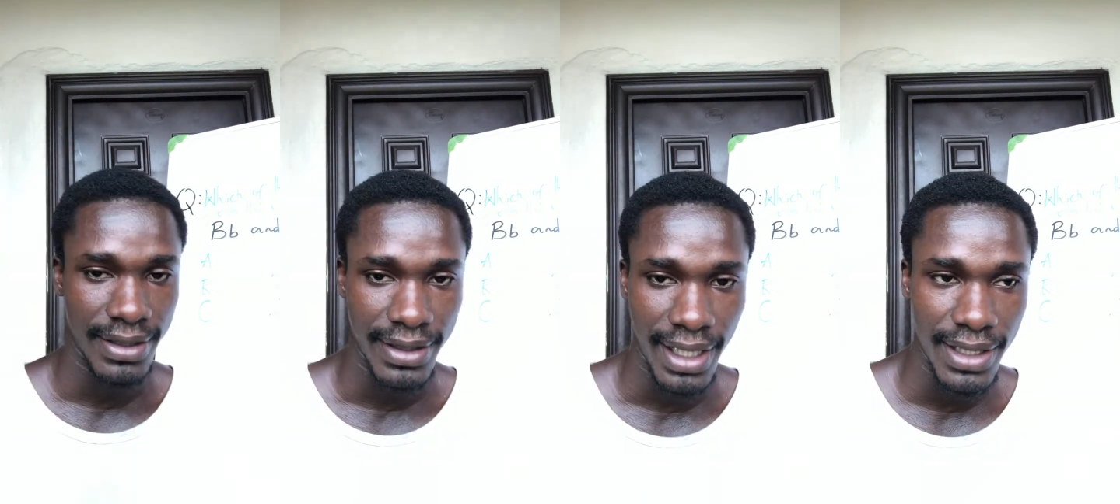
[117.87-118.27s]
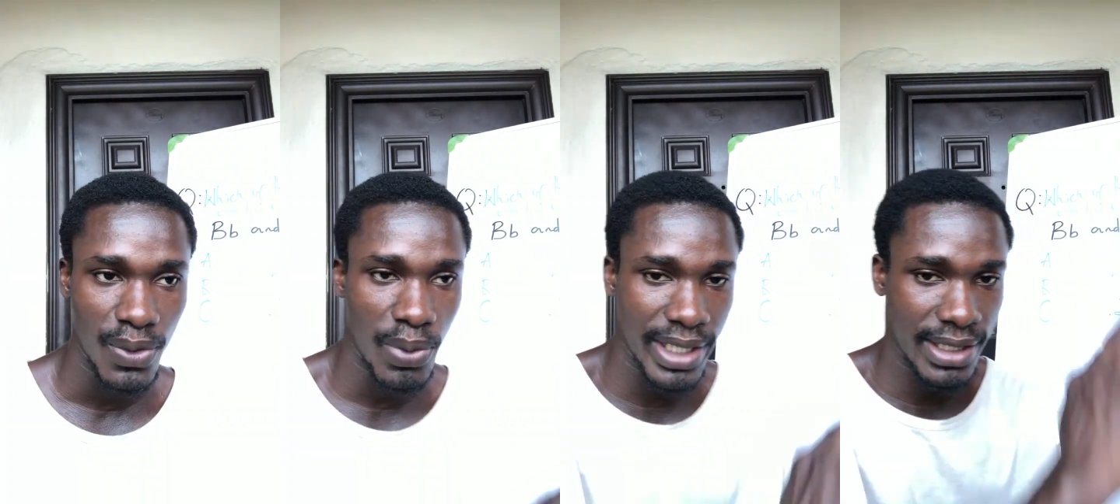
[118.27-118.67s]
that
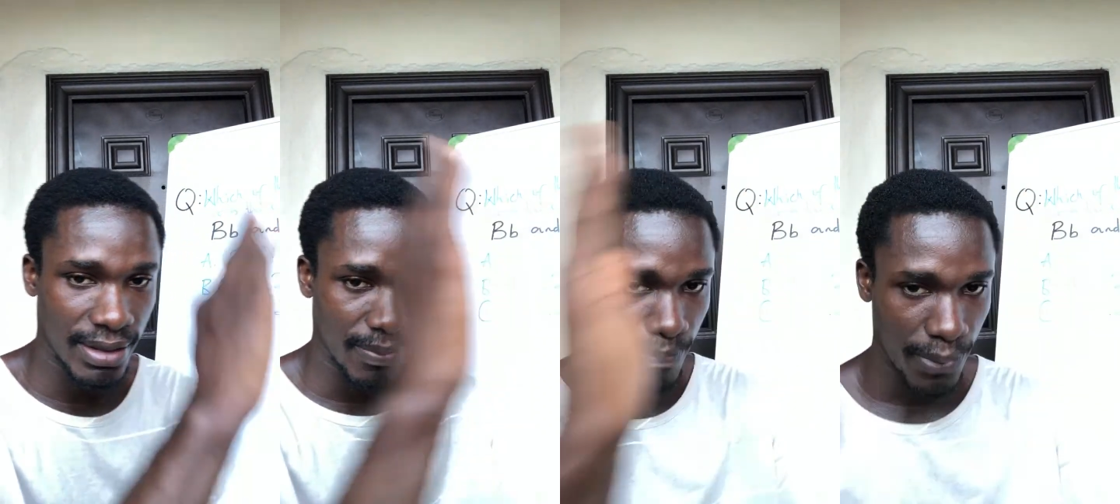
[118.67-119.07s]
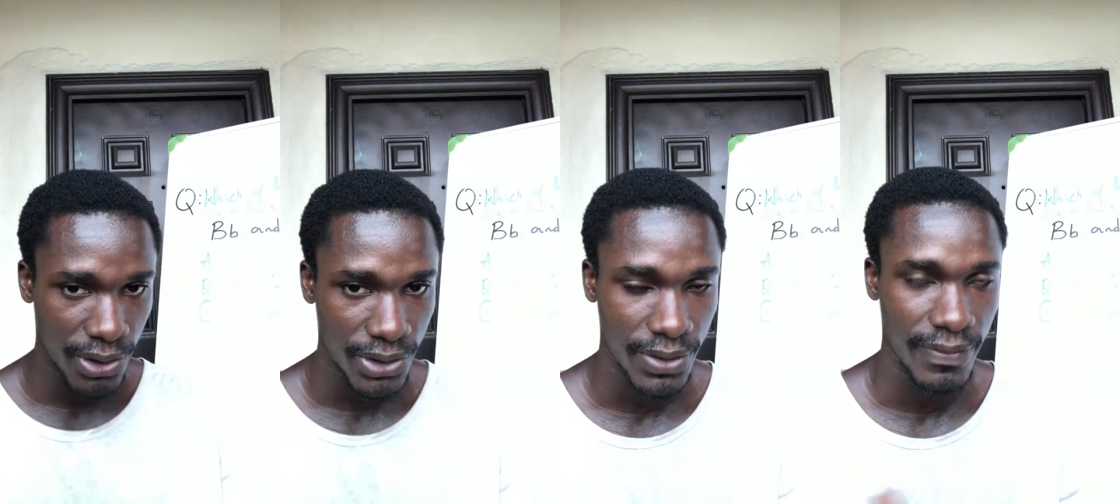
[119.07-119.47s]
liquid
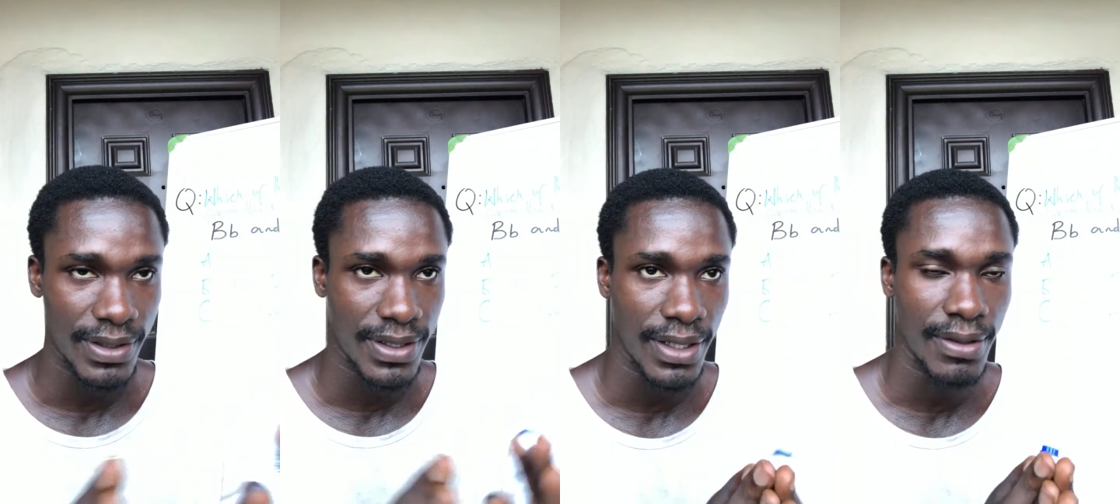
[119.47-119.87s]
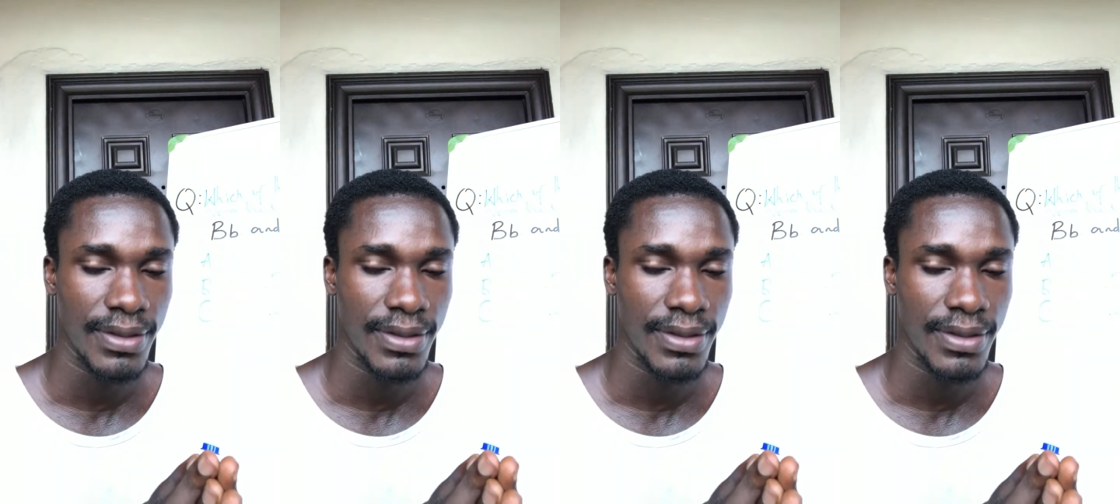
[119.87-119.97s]
portion of the cell